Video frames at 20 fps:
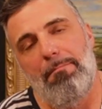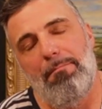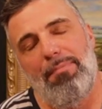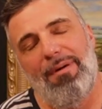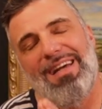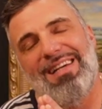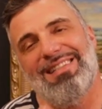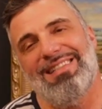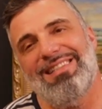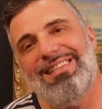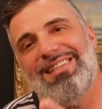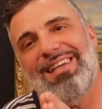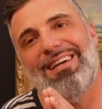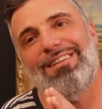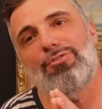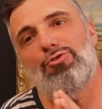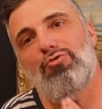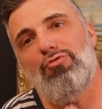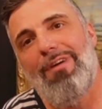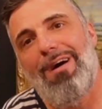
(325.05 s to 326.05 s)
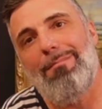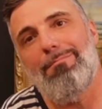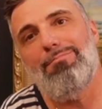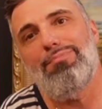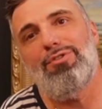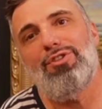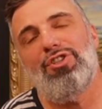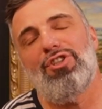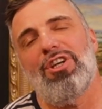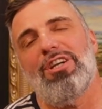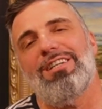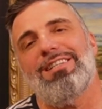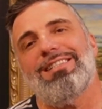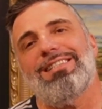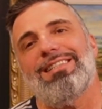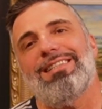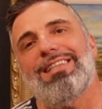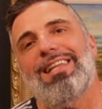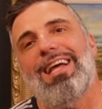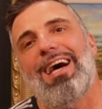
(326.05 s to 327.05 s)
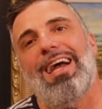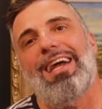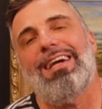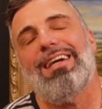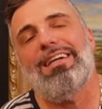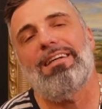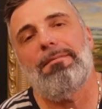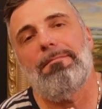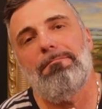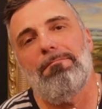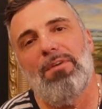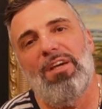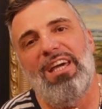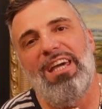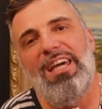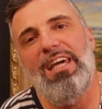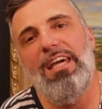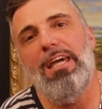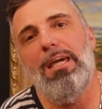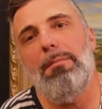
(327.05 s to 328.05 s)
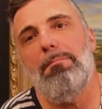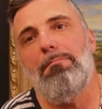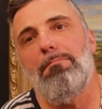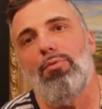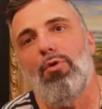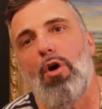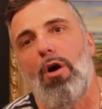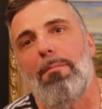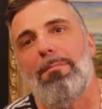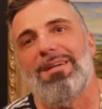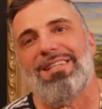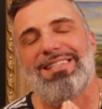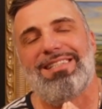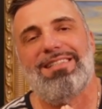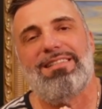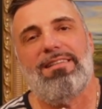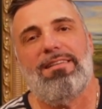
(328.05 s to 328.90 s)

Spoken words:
President Trump, just like he promised,